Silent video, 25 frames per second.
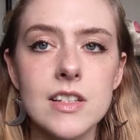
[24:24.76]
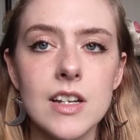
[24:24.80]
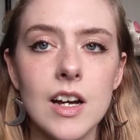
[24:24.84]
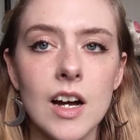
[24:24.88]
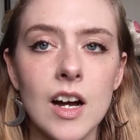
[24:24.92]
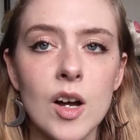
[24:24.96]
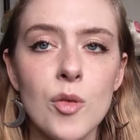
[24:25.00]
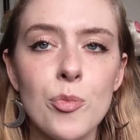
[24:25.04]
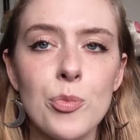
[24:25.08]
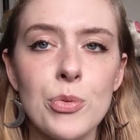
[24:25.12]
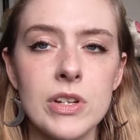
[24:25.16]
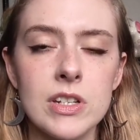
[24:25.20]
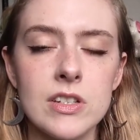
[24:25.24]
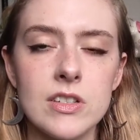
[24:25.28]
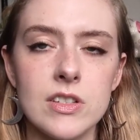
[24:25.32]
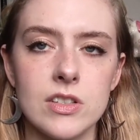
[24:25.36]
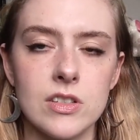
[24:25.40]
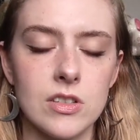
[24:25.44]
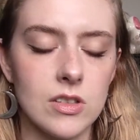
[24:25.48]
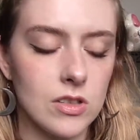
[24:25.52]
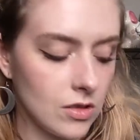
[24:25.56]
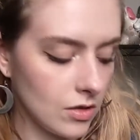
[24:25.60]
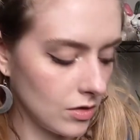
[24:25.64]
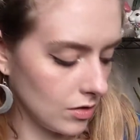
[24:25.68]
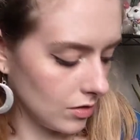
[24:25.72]
Up
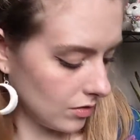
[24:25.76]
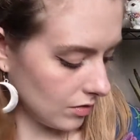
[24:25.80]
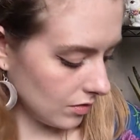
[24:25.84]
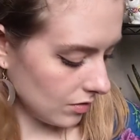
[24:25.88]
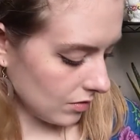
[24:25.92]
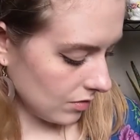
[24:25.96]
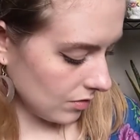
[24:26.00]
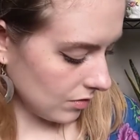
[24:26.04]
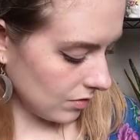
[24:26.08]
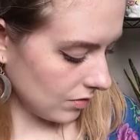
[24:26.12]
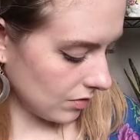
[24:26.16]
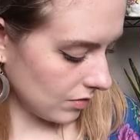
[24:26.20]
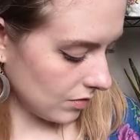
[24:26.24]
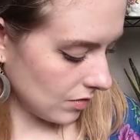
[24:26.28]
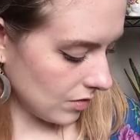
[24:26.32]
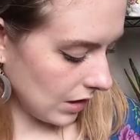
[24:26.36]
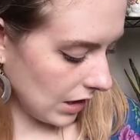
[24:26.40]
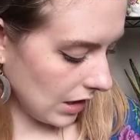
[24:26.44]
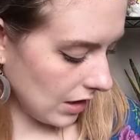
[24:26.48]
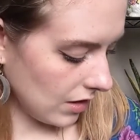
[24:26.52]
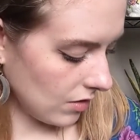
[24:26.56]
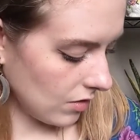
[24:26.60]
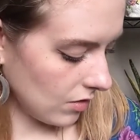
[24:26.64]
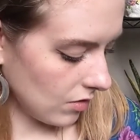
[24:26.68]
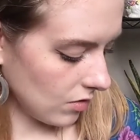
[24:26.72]
until,
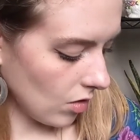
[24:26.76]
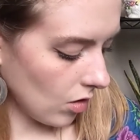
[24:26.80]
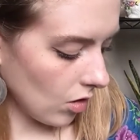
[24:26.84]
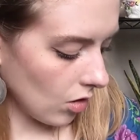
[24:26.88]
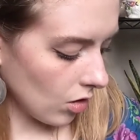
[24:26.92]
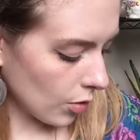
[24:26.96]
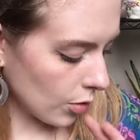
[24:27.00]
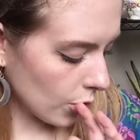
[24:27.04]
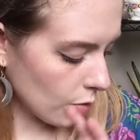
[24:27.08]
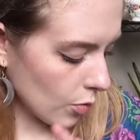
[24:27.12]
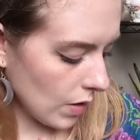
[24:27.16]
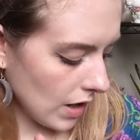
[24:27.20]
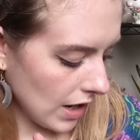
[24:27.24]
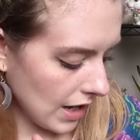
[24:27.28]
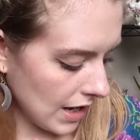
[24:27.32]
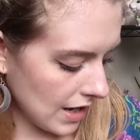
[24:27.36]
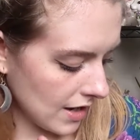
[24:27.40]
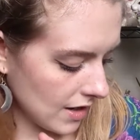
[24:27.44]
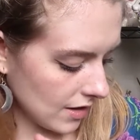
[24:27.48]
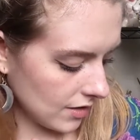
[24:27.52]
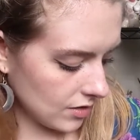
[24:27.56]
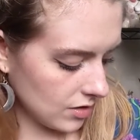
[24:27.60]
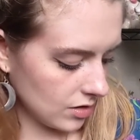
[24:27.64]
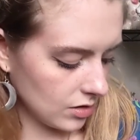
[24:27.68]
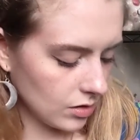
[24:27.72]
all the way
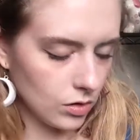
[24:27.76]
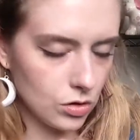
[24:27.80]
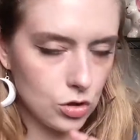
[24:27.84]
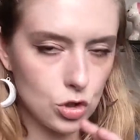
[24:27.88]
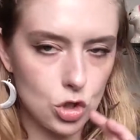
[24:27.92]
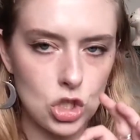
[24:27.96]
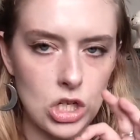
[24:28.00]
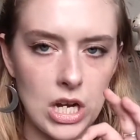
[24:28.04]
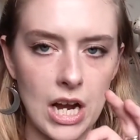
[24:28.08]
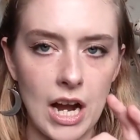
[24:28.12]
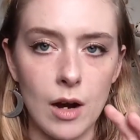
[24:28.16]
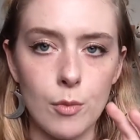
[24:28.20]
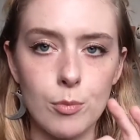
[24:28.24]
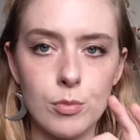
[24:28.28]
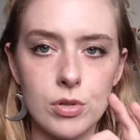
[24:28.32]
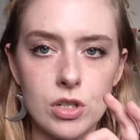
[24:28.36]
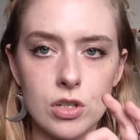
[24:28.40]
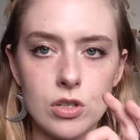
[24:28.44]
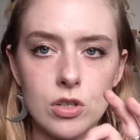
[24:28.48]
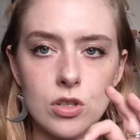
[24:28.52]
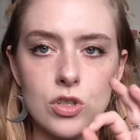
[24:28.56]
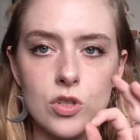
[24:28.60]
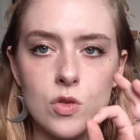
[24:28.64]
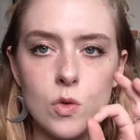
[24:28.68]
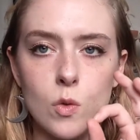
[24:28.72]
until
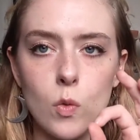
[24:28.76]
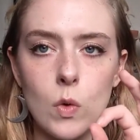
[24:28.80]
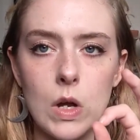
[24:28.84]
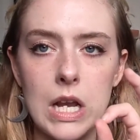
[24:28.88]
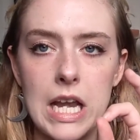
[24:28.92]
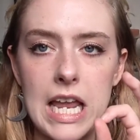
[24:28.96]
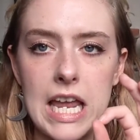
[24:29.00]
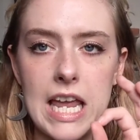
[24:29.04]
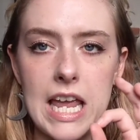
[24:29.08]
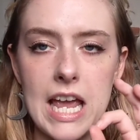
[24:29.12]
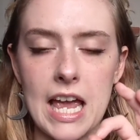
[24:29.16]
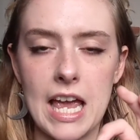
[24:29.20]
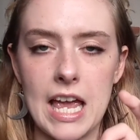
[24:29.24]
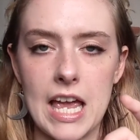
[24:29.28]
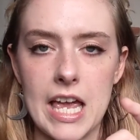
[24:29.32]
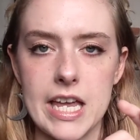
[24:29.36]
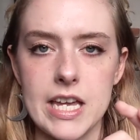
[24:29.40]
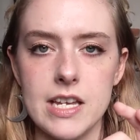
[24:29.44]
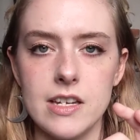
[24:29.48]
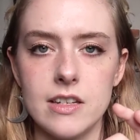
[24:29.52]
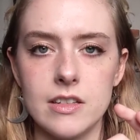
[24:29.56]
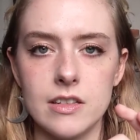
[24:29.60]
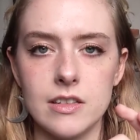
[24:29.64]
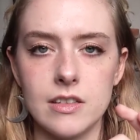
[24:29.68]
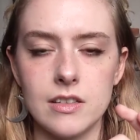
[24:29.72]
chapter
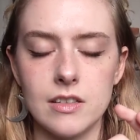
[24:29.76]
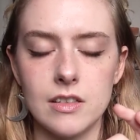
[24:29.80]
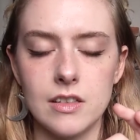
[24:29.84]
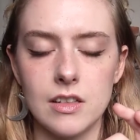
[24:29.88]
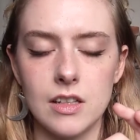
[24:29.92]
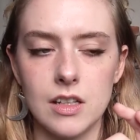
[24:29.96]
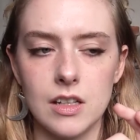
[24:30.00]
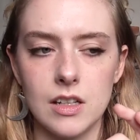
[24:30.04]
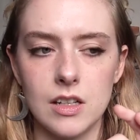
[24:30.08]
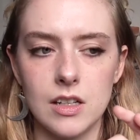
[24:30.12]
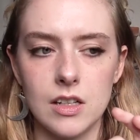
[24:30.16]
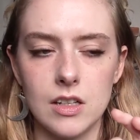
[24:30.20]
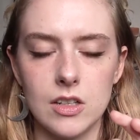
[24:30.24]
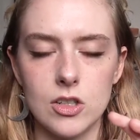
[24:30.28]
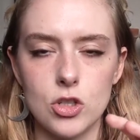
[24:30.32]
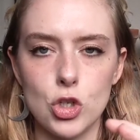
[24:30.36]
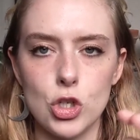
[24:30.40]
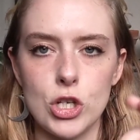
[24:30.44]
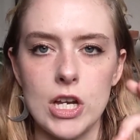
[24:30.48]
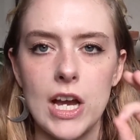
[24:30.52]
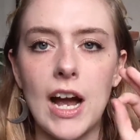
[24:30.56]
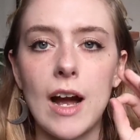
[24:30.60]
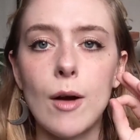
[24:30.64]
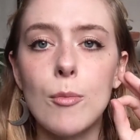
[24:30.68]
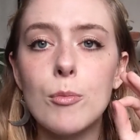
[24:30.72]
28.
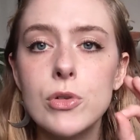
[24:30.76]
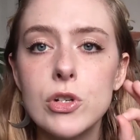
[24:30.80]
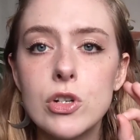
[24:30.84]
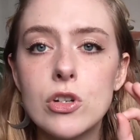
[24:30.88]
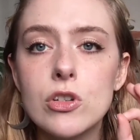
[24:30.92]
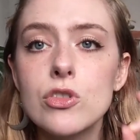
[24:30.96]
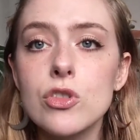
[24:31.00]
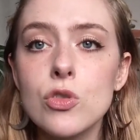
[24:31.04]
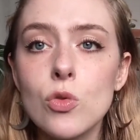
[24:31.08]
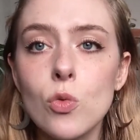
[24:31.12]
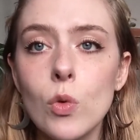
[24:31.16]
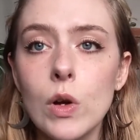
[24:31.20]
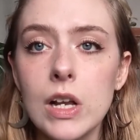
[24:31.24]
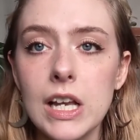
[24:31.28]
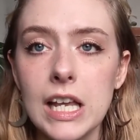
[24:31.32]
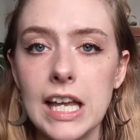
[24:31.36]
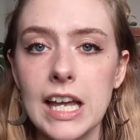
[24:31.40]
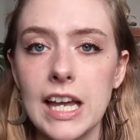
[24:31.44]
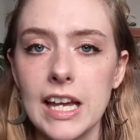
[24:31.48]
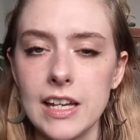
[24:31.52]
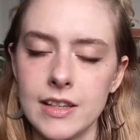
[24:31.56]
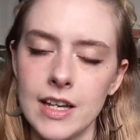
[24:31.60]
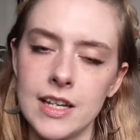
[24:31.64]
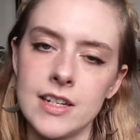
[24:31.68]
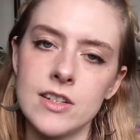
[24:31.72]
Chapter
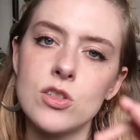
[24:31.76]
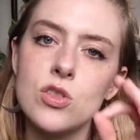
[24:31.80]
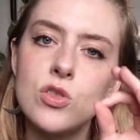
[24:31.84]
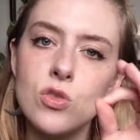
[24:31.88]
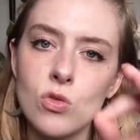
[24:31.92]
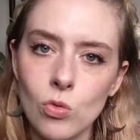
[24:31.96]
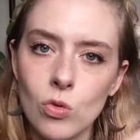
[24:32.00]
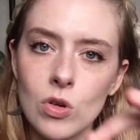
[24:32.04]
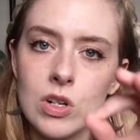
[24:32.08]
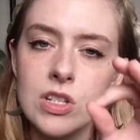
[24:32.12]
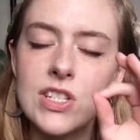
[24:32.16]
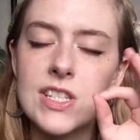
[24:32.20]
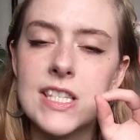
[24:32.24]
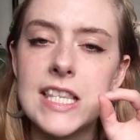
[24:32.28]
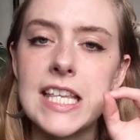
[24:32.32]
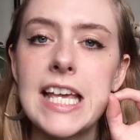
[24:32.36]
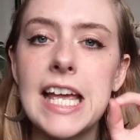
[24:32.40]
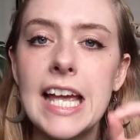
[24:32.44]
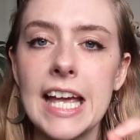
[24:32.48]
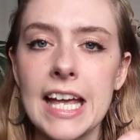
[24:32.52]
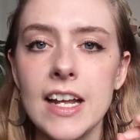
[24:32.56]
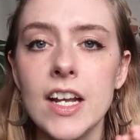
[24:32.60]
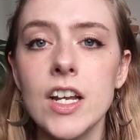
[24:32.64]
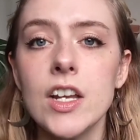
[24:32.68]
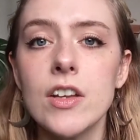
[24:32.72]
28, that is towards the
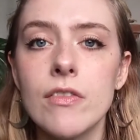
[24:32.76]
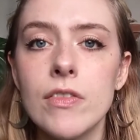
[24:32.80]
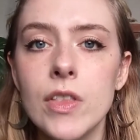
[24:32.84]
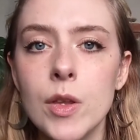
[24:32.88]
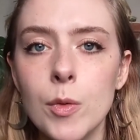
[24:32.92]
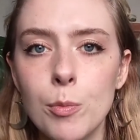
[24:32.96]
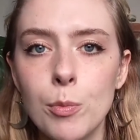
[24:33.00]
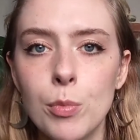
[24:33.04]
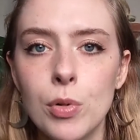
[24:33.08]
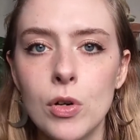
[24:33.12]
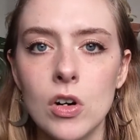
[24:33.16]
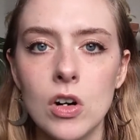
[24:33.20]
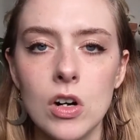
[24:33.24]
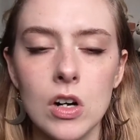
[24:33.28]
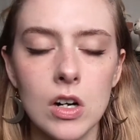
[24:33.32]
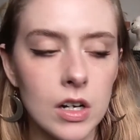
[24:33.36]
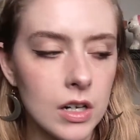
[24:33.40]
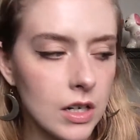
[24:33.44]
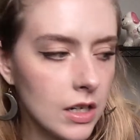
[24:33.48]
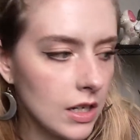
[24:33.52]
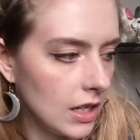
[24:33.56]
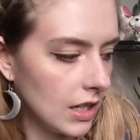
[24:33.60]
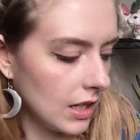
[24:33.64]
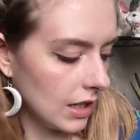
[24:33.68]
end of the book.